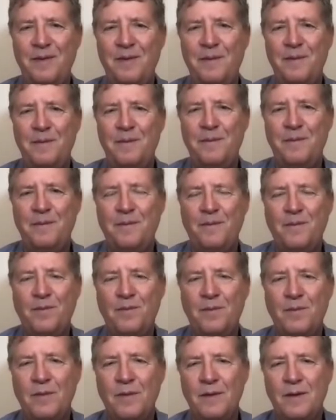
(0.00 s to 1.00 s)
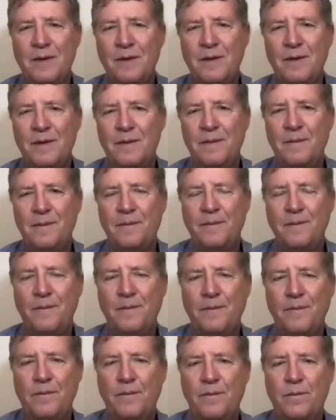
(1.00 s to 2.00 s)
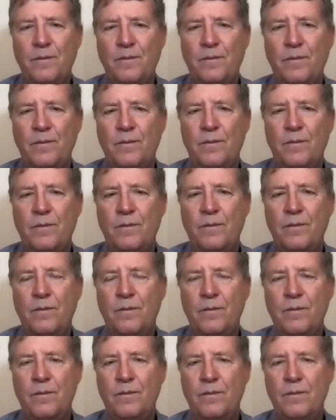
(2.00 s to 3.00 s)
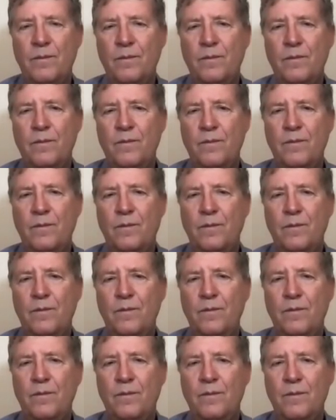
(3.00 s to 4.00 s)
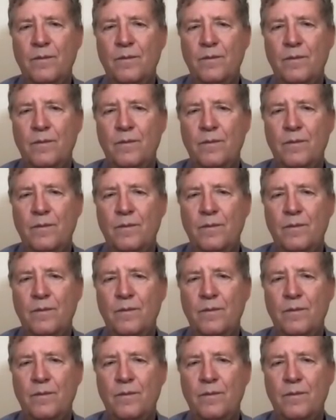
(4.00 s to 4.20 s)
(not speaking)